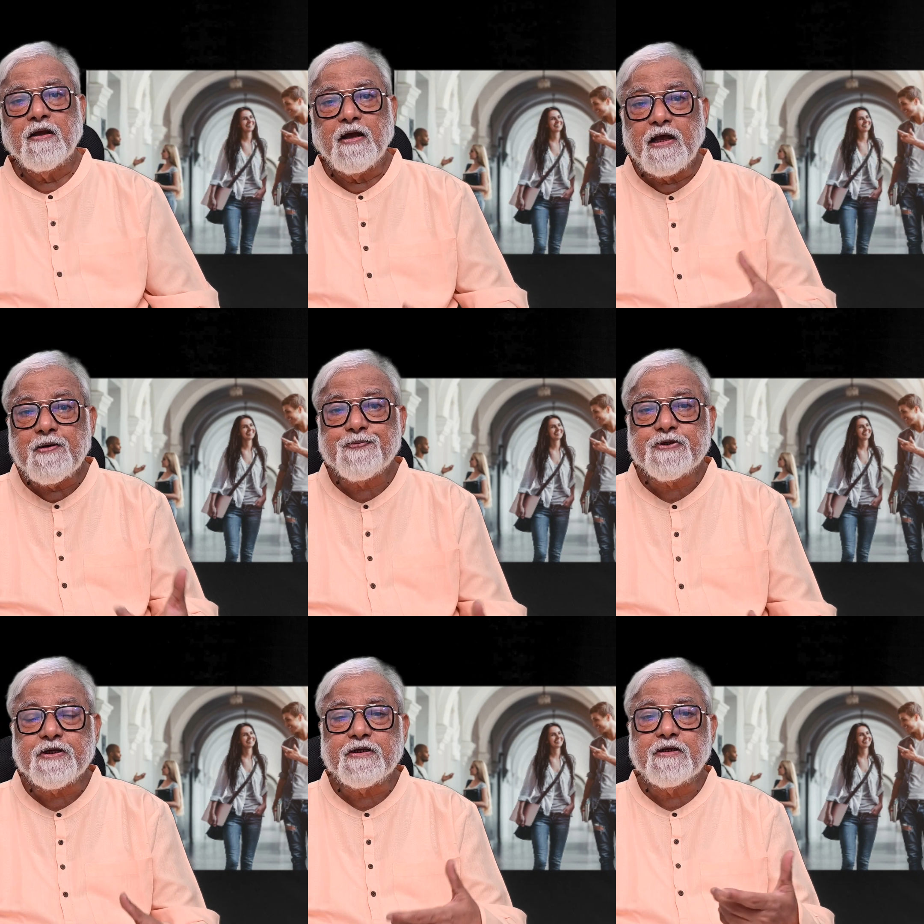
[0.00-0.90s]
Help
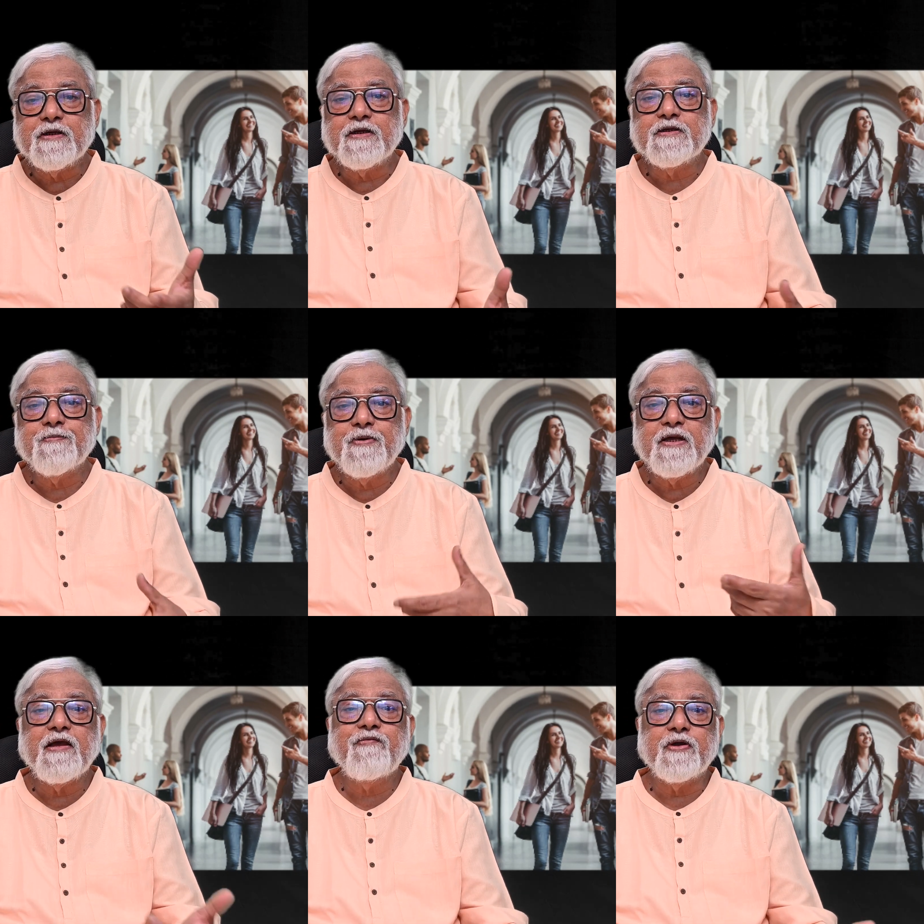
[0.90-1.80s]
seeking is a
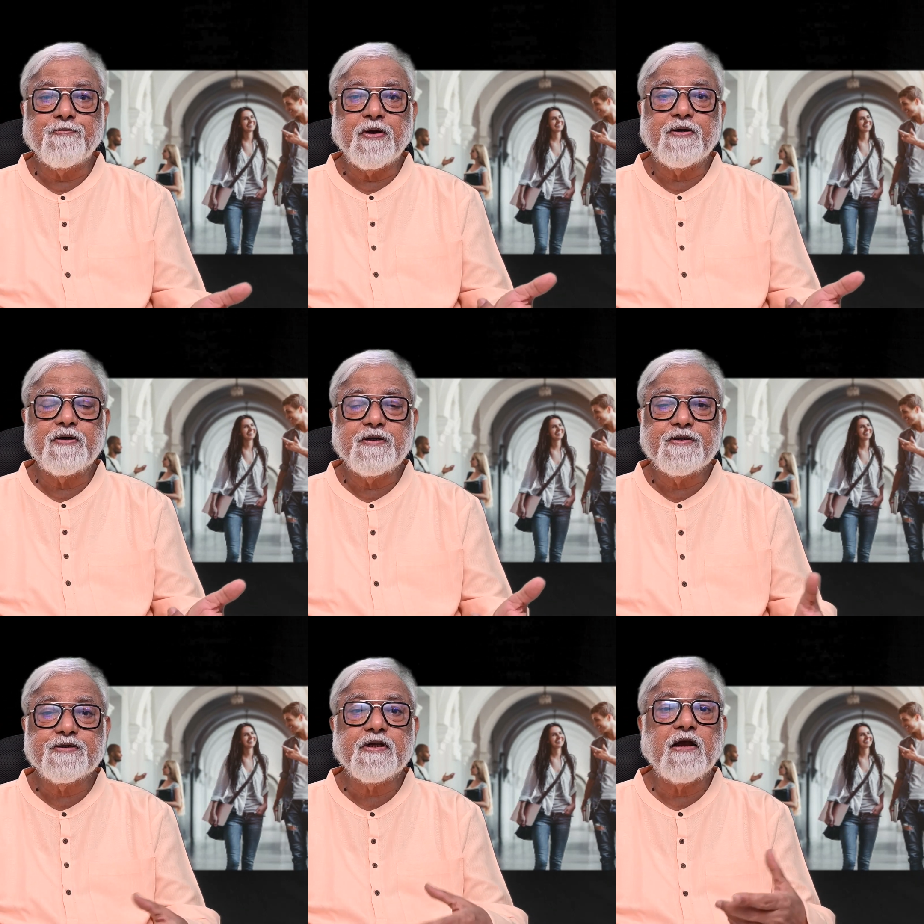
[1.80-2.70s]
behavior pattern, is
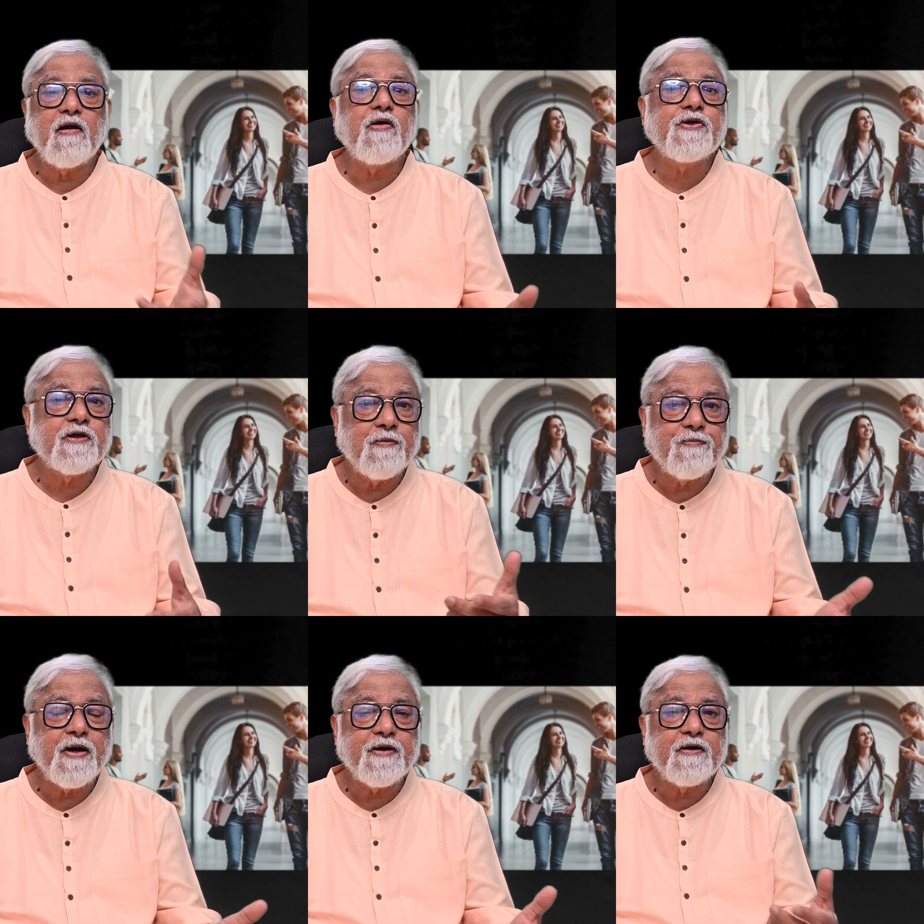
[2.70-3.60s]
a psychological
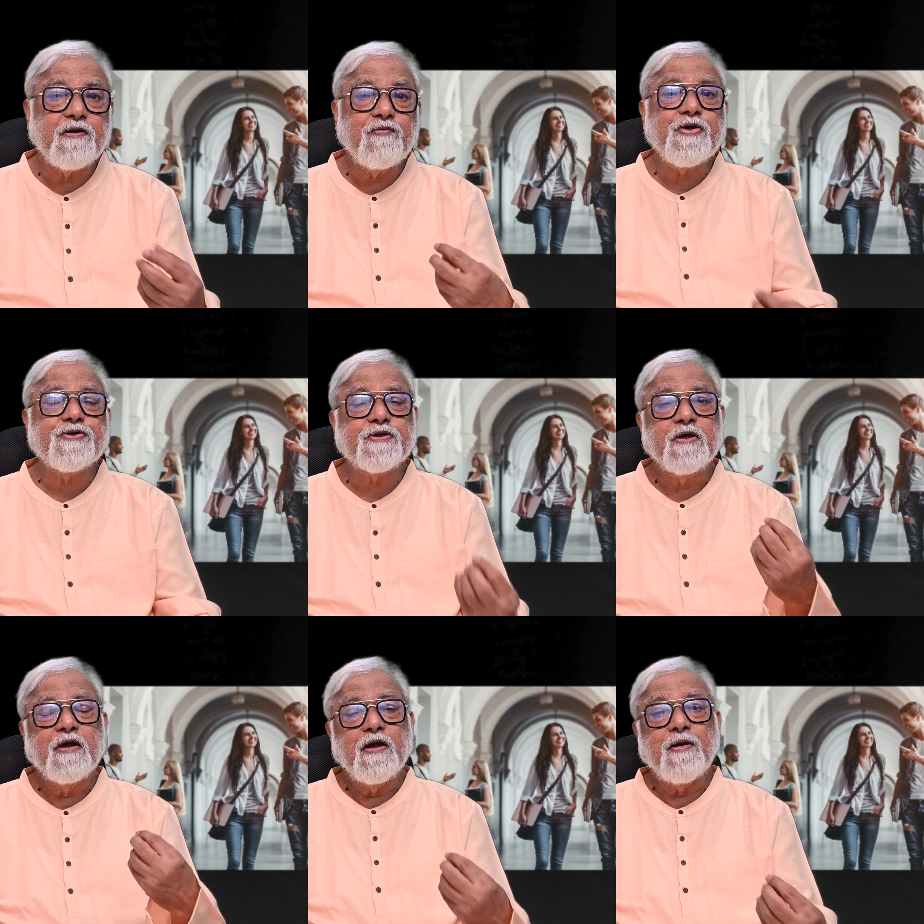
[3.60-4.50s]
pattern in which
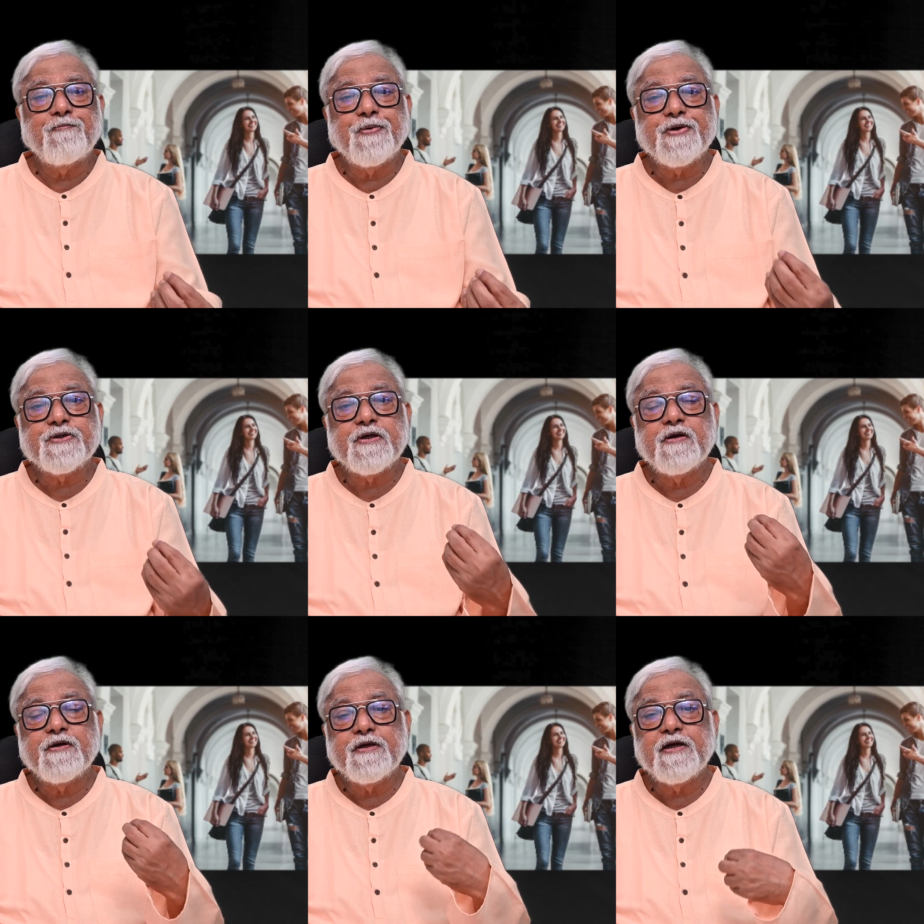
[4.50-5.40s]
a
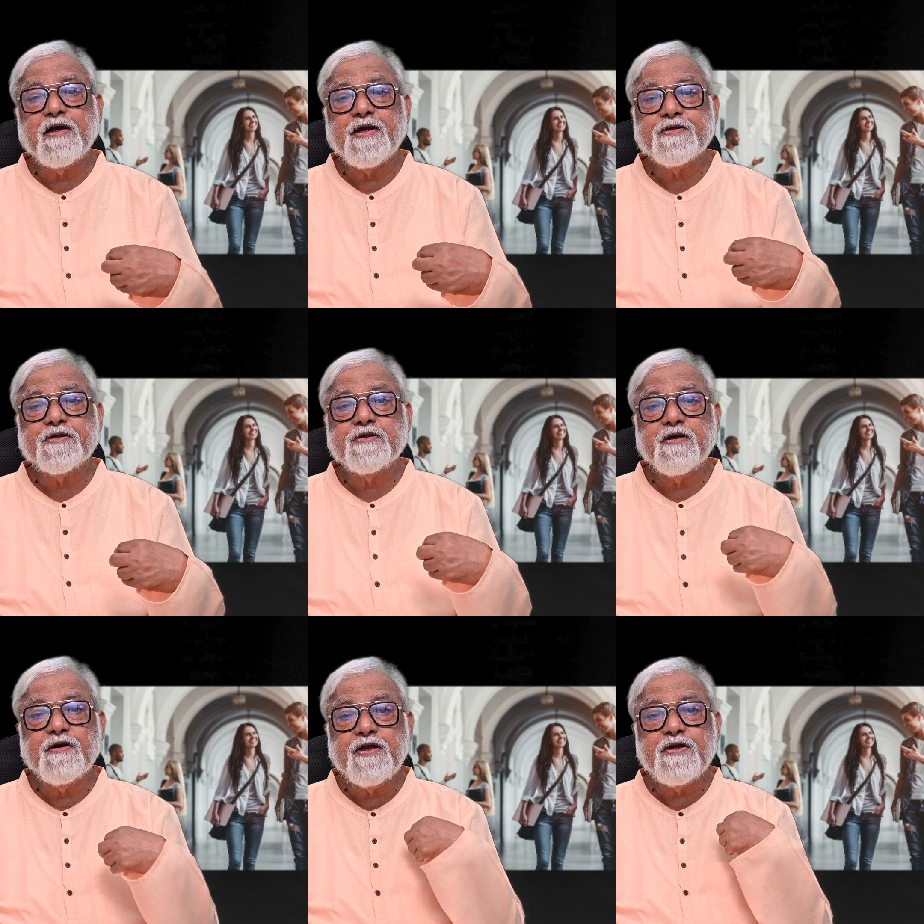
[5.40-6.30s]
person realizes the
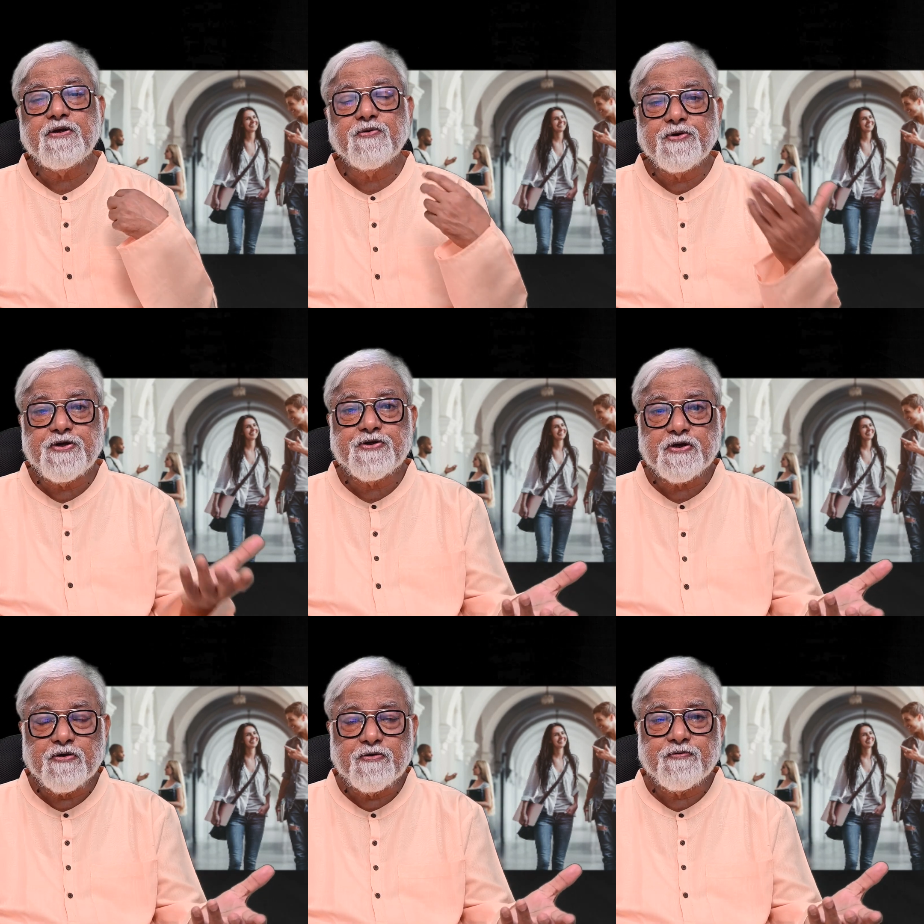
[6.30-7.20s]
need to reach
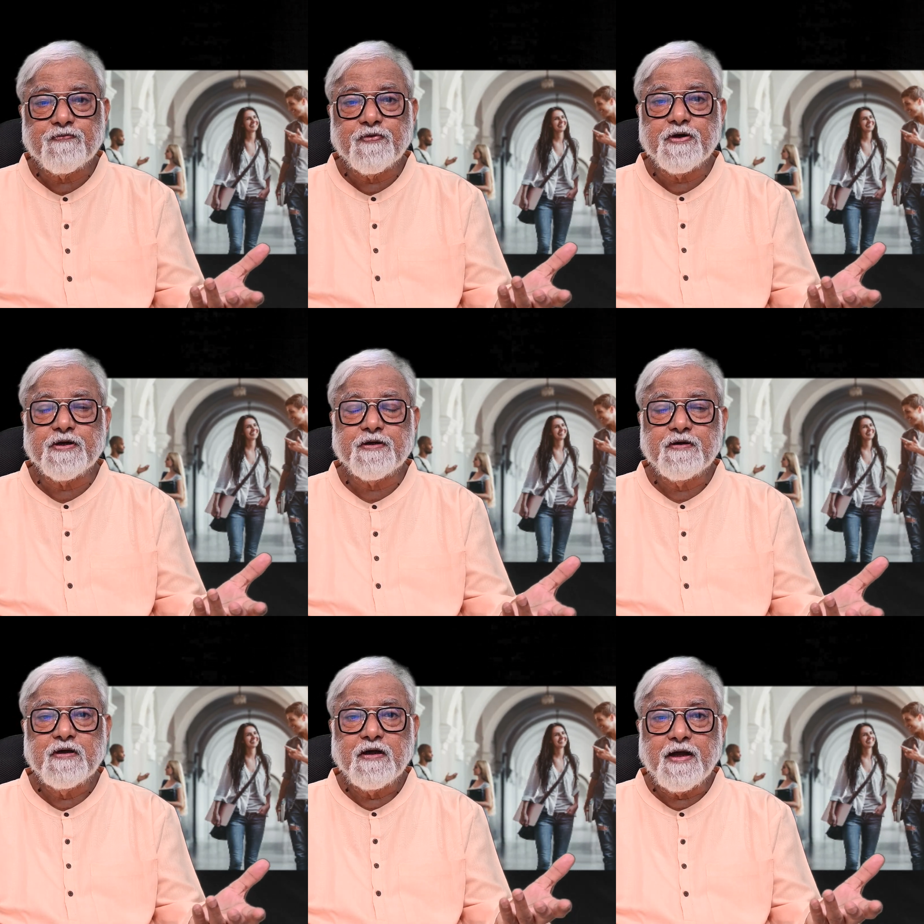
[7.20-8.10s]
out for
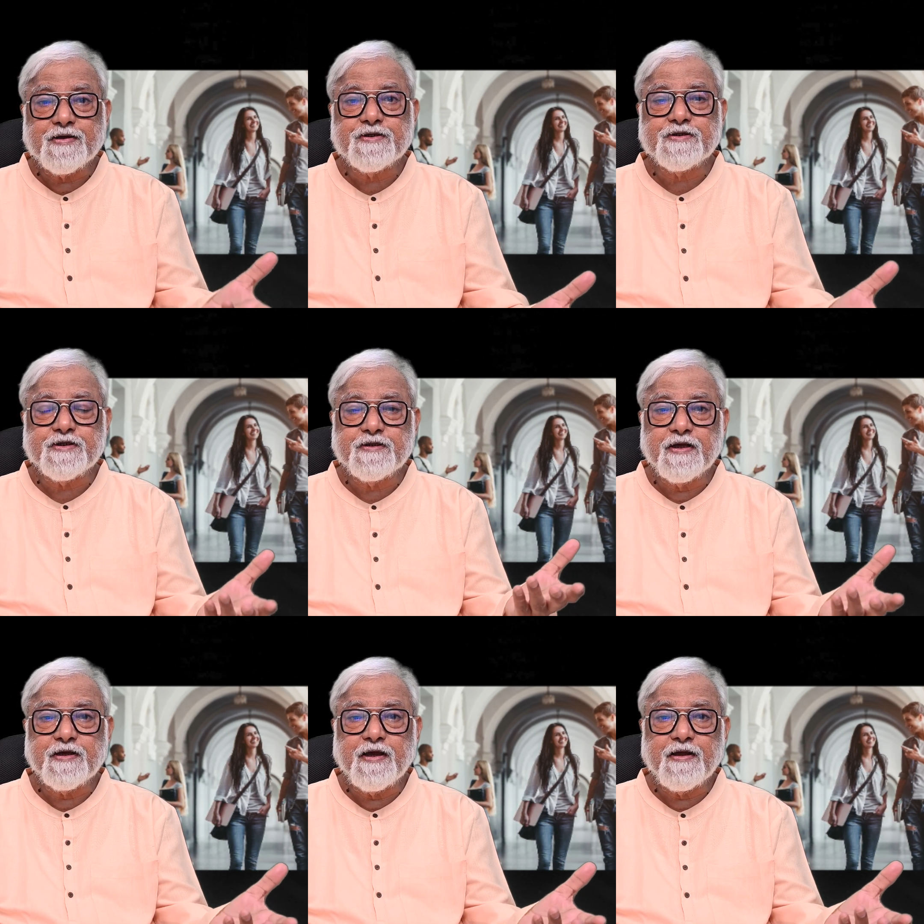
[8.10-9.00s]
accessing the
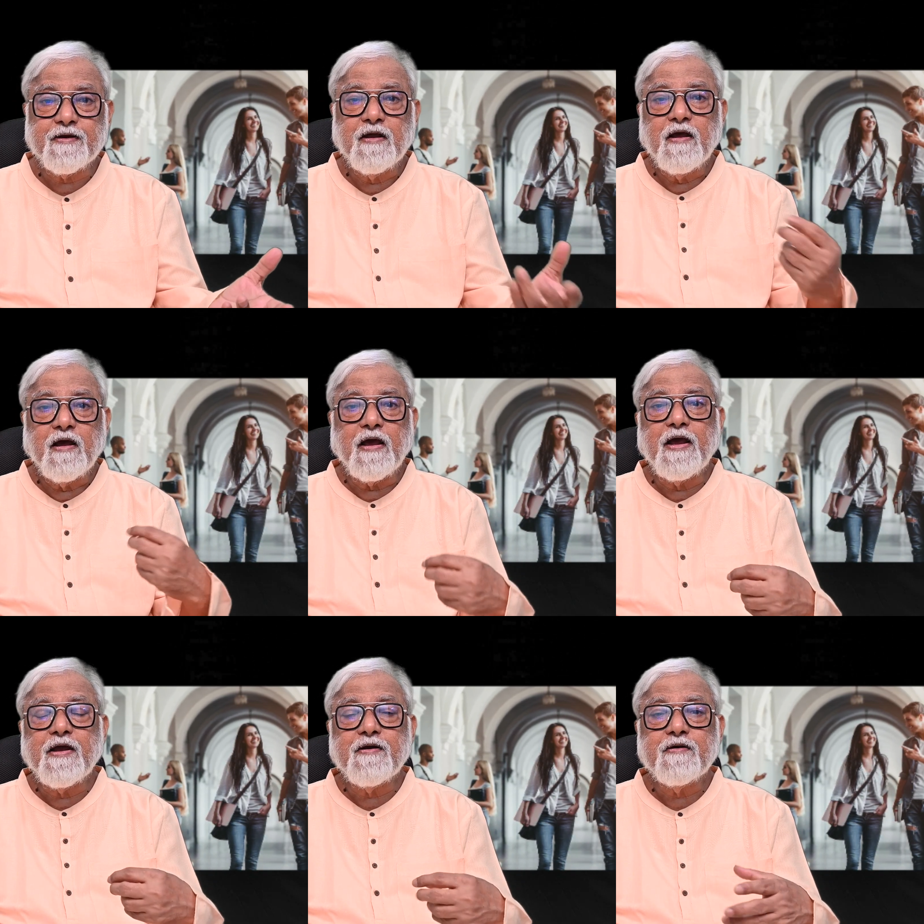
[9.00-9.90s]
care
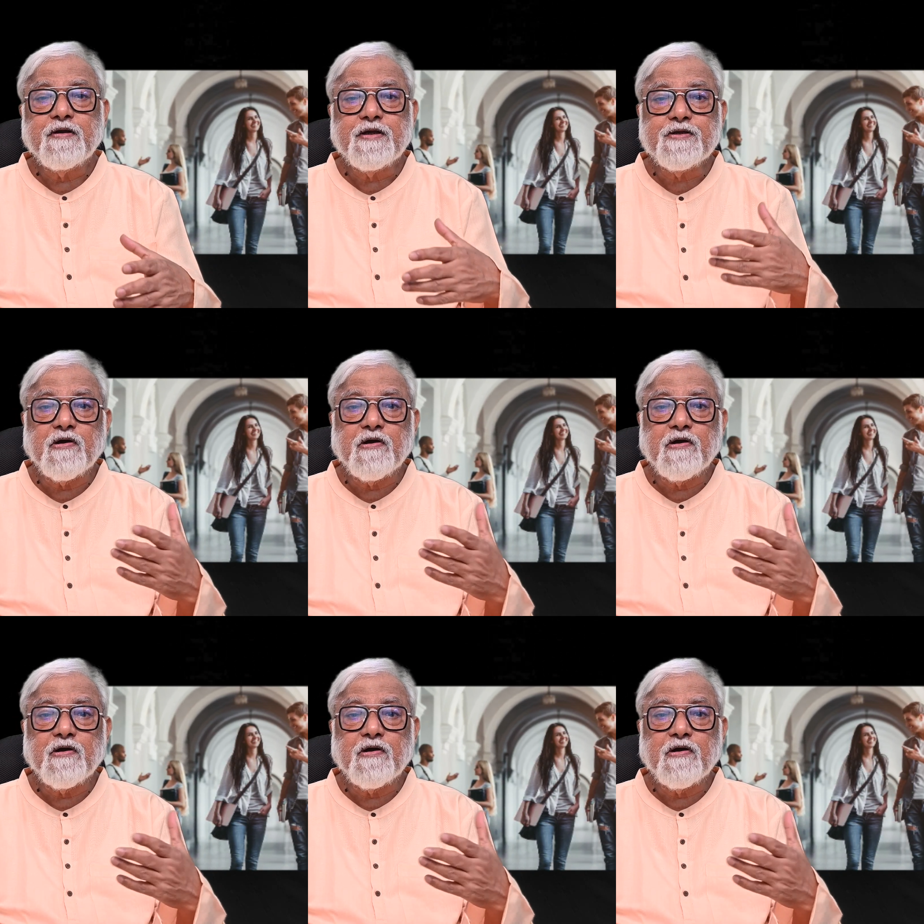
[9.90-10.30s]
and is